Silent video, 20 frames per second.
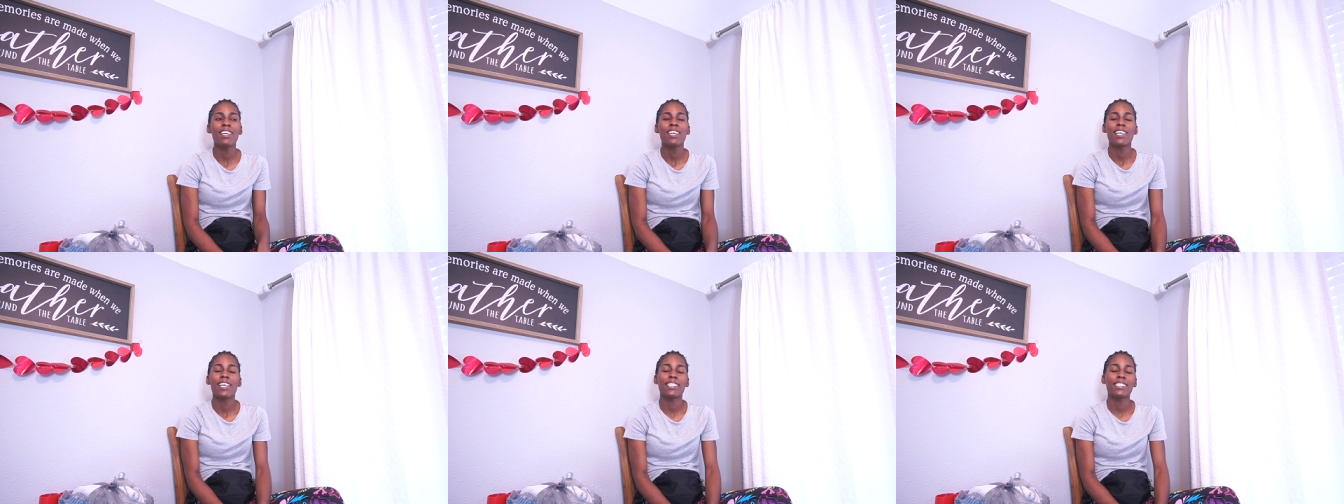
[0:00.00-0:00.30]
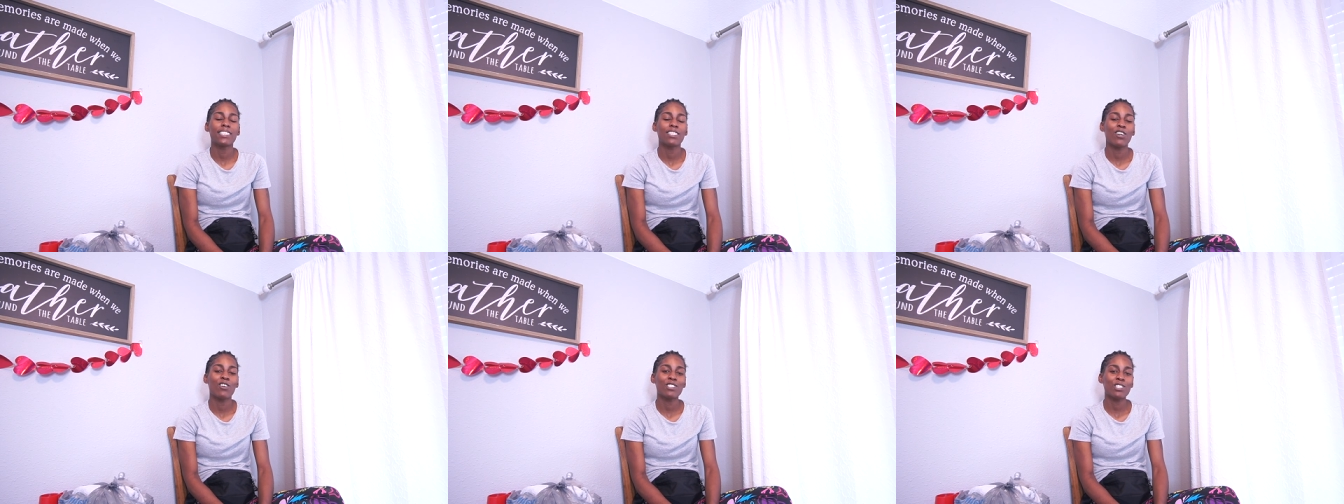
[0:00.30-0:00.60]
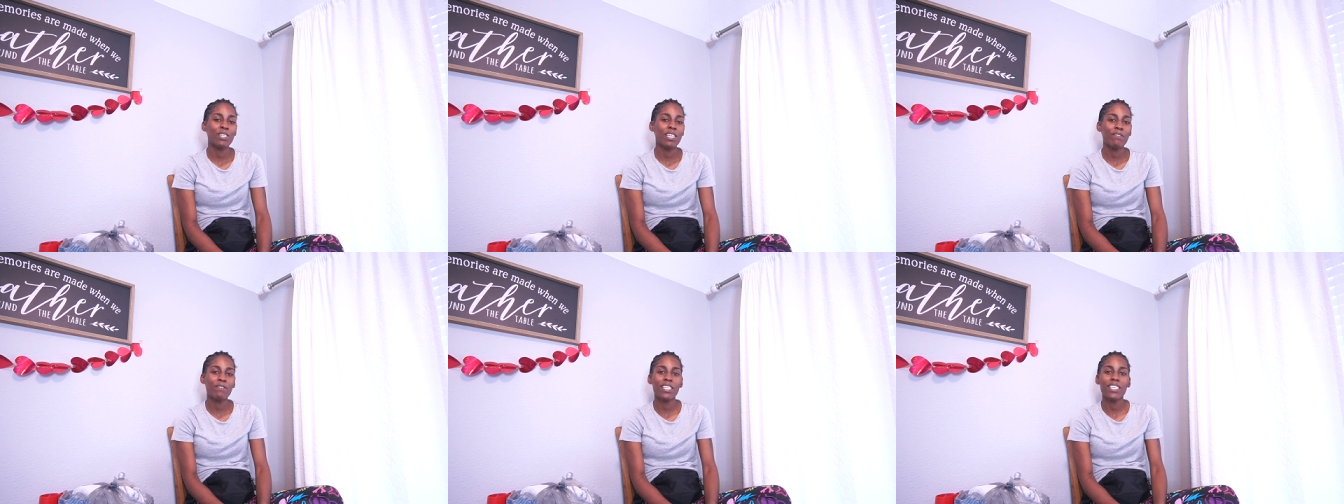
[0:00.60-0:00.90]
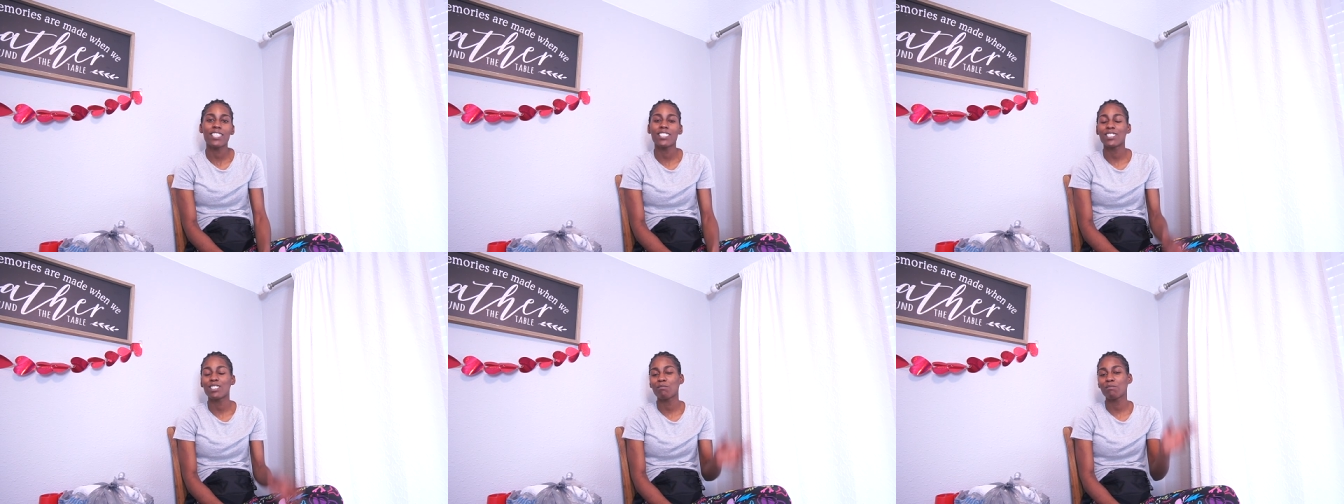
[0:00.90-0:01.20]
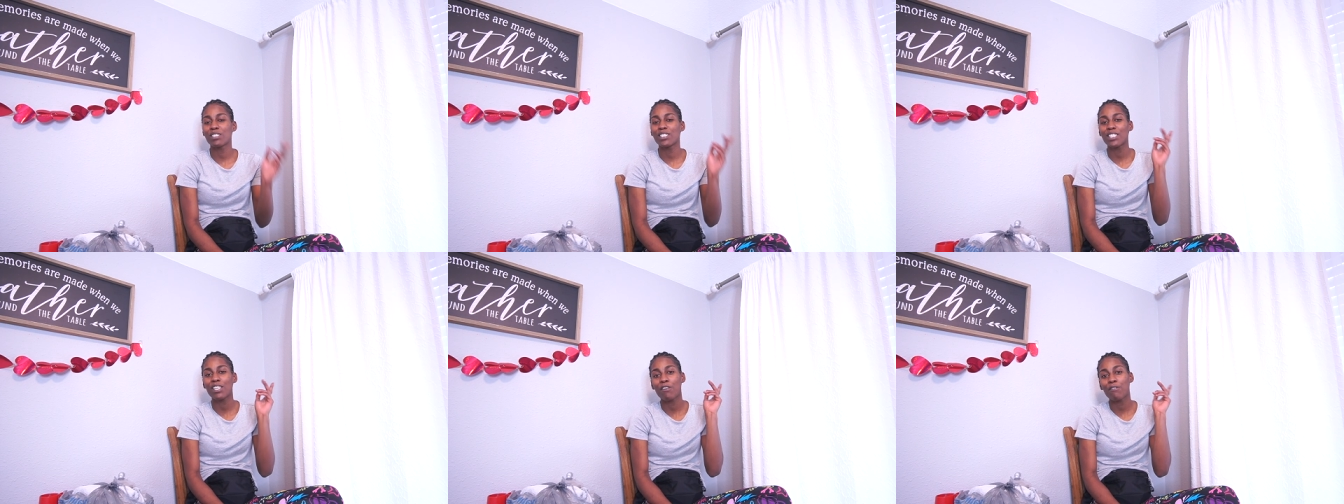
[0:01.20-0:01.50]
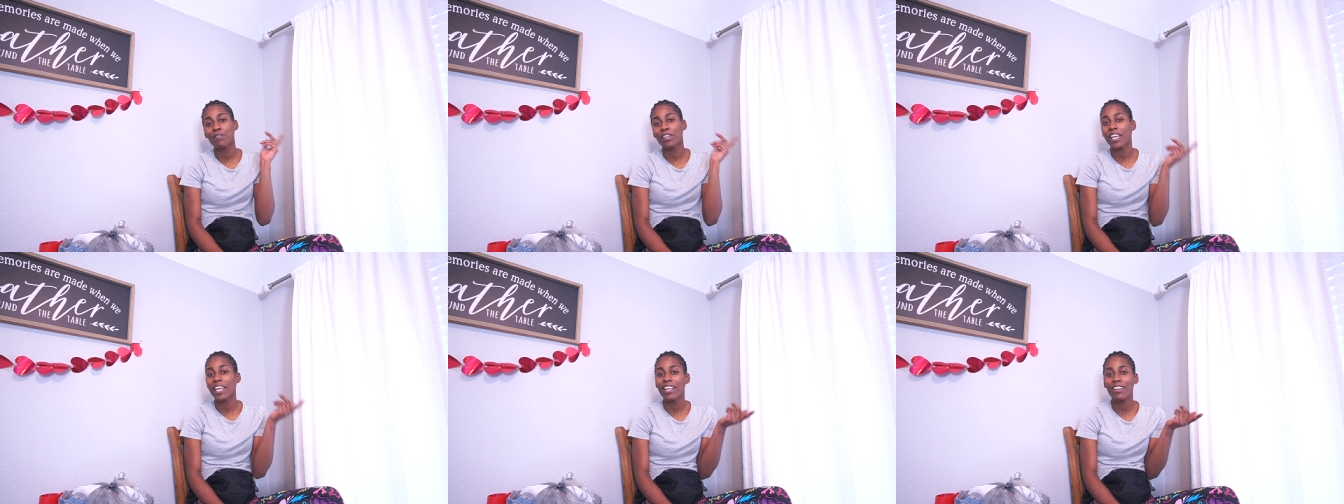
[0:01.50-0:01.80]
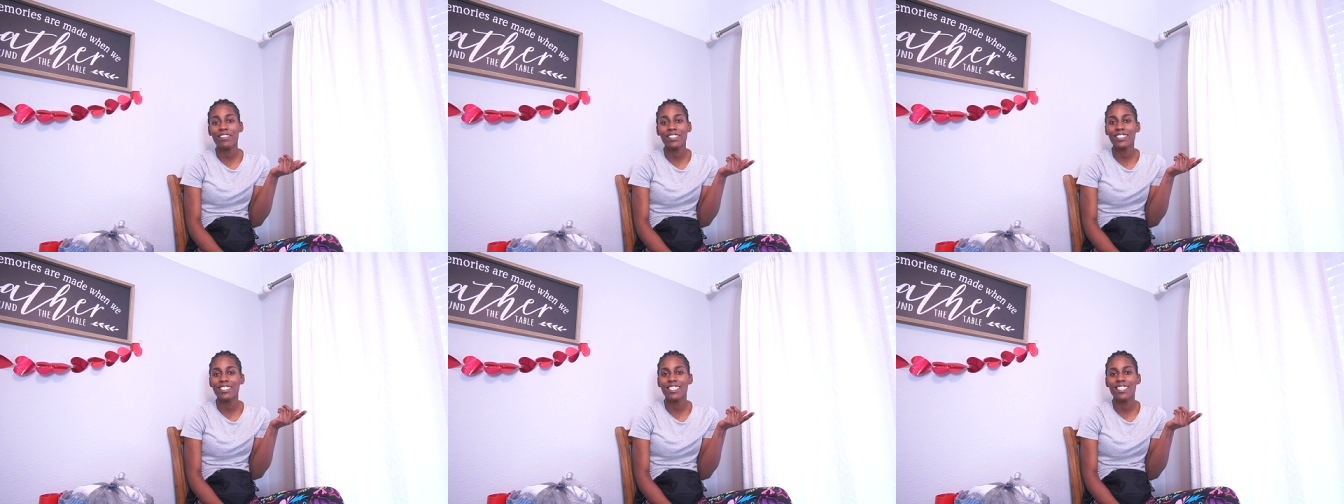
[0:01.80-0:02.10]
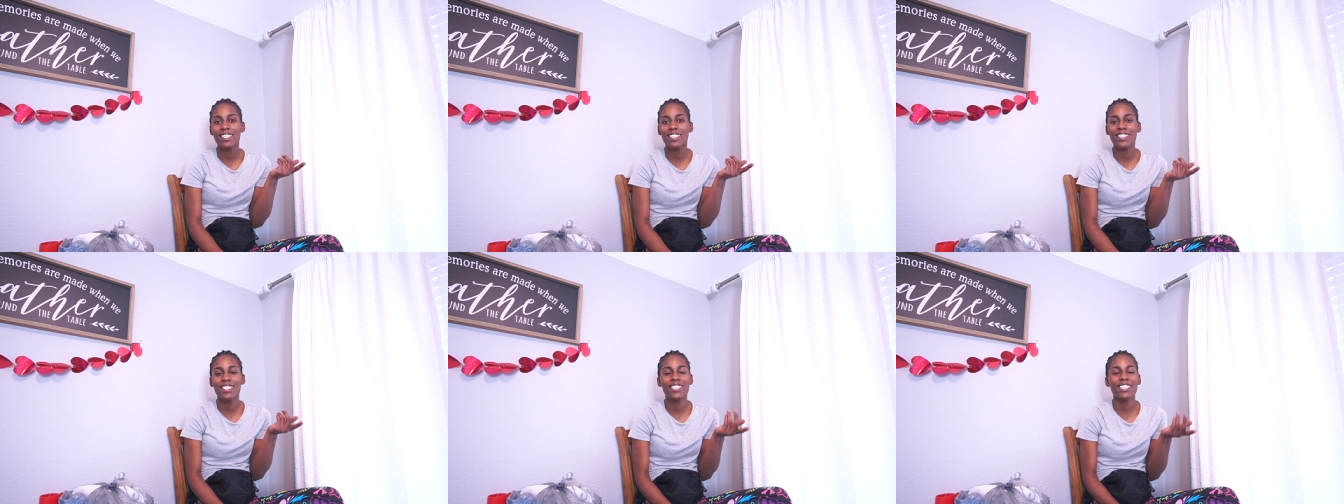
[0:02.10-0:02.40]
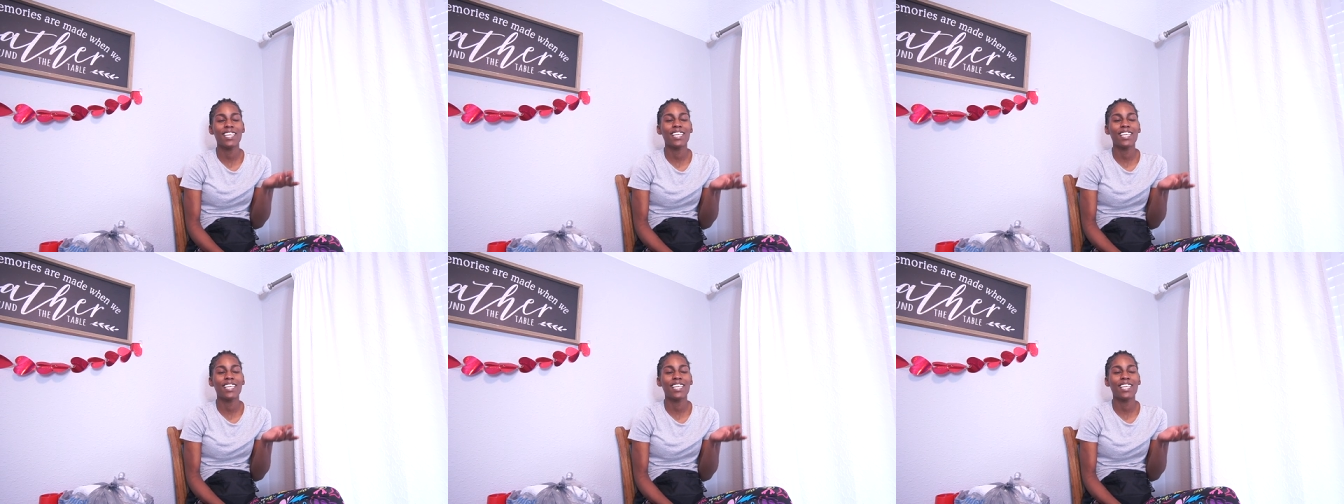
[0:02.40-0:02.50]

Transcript: and then also have to get some self-care done,